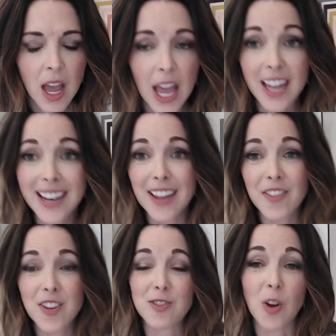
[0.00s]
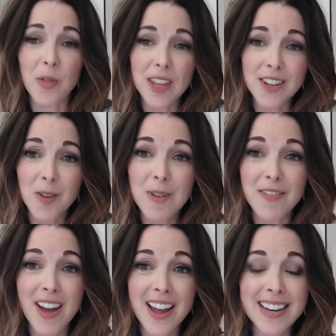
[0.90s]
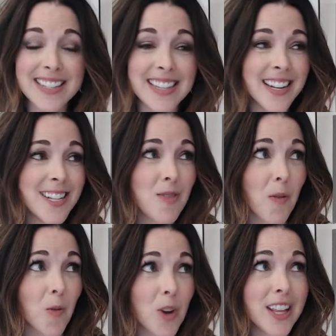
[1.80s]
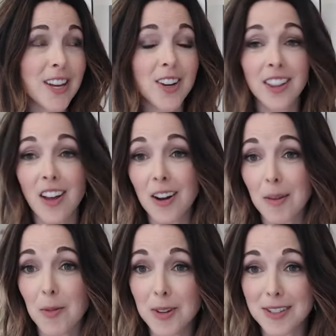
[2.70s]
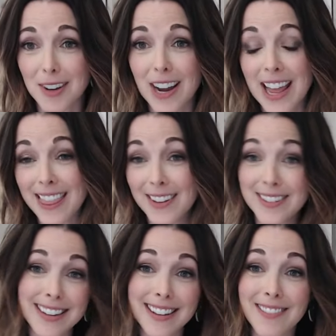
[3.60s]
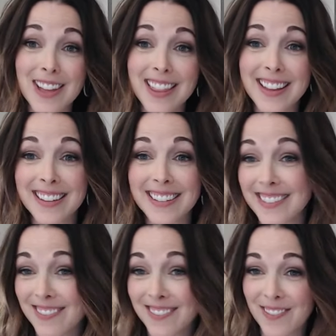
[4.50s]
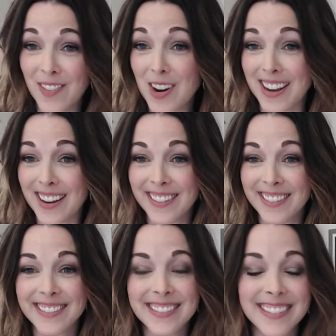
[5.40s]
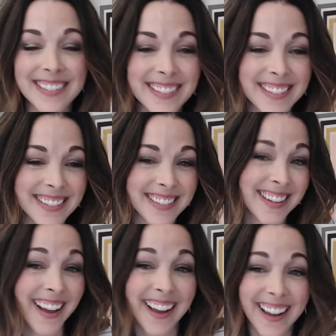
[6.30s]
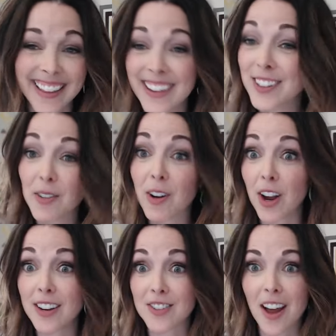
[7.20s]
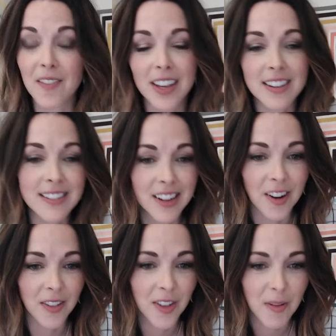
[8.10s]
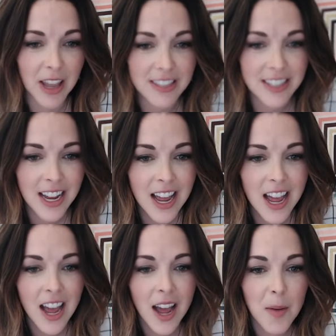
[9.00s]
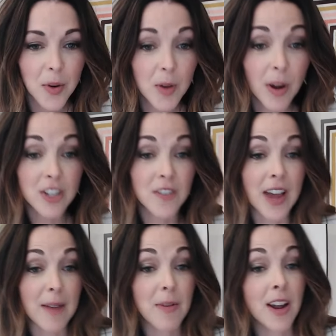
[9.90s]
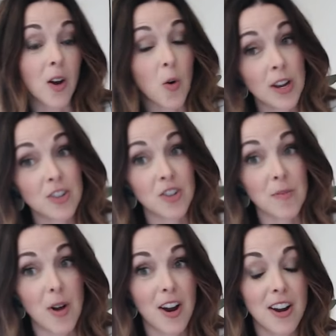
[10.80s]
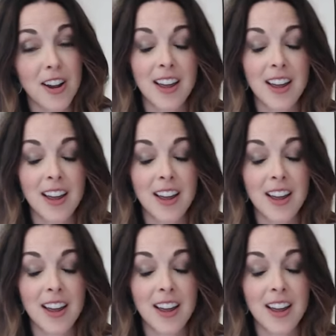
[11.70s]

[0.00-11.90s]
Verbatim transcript: And if you don't think you'll be fine, send it to a really good long-arm quilter and they'll deal with it for you. And they'll do a great job because, you know, they're the best. Pre-washing fabric? Question mark.